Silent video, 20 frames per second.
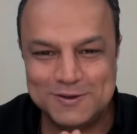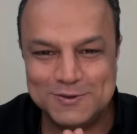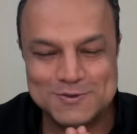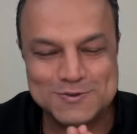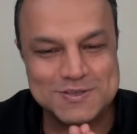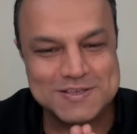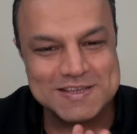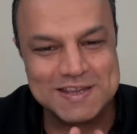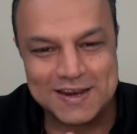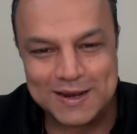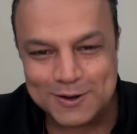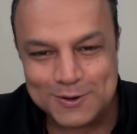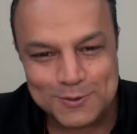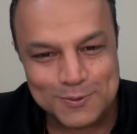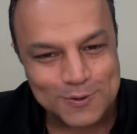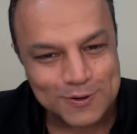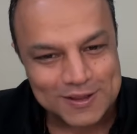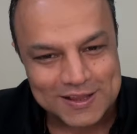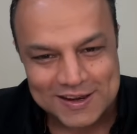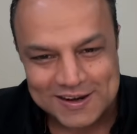You sit and do
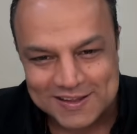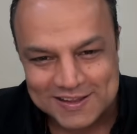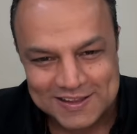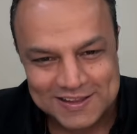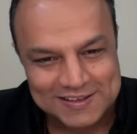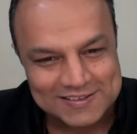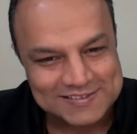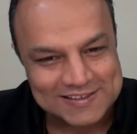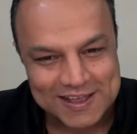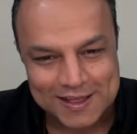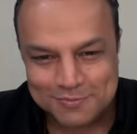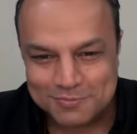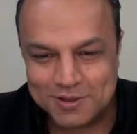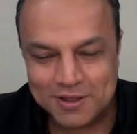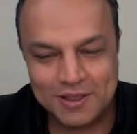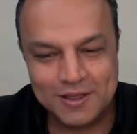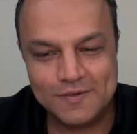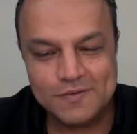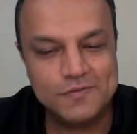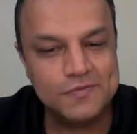all that in the exam.
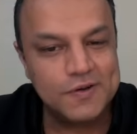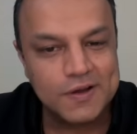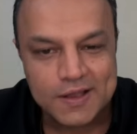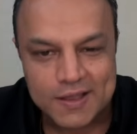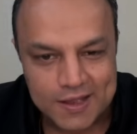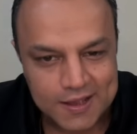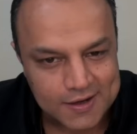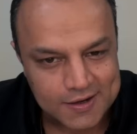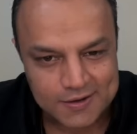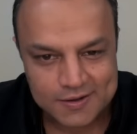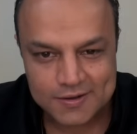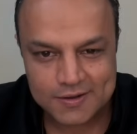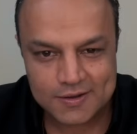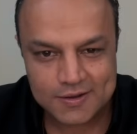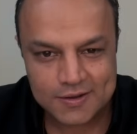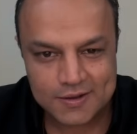Forget it.